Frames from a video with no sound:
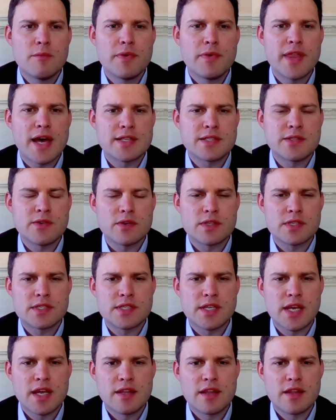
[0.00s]
But that's not to
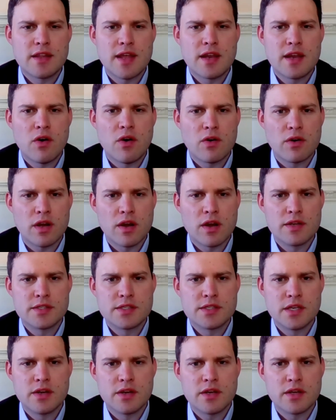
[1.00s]
say that they're not going
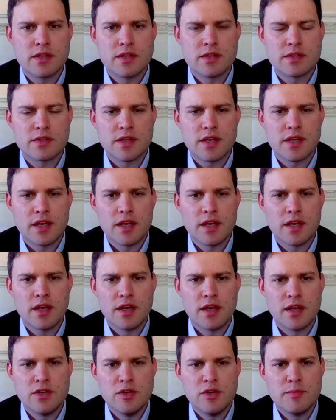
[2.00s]
to look at
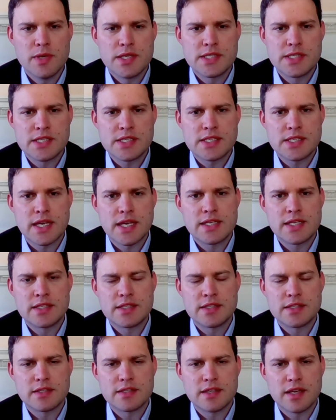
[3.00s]
new business,
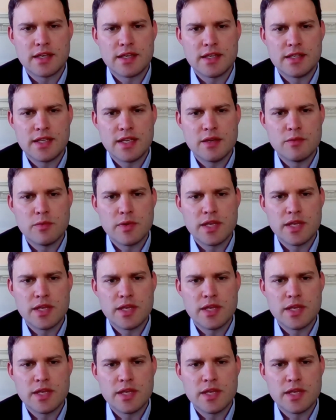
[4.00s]
and indeed